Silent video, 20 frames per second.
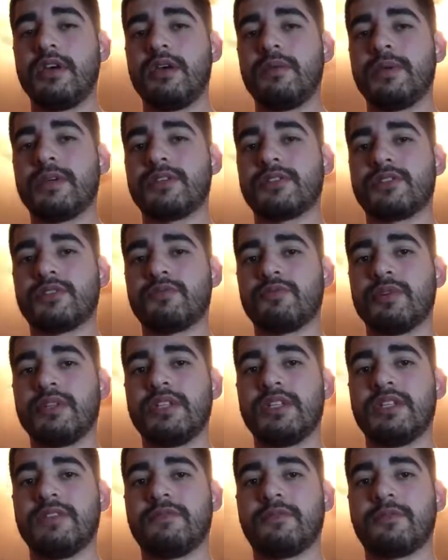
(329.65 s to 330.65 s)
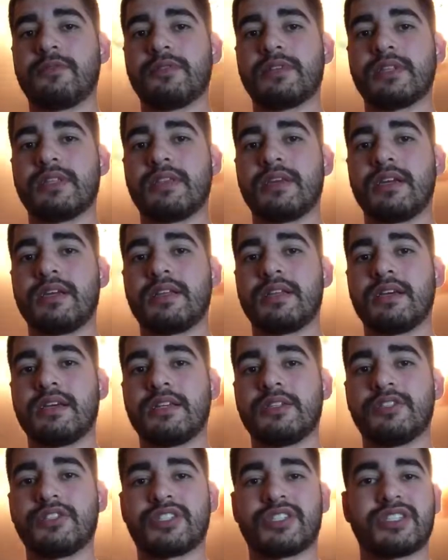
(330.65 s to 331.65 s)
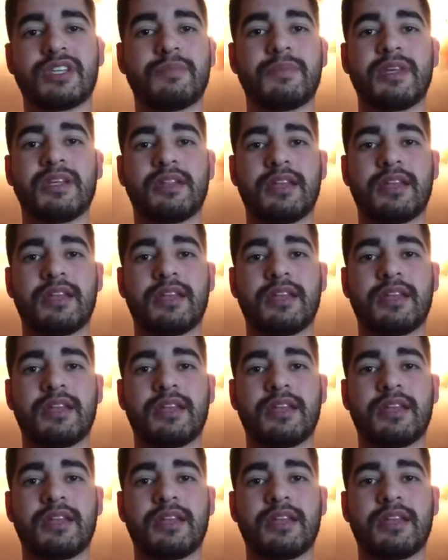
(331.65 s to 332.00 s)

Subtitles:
because it's really difficult to think that just something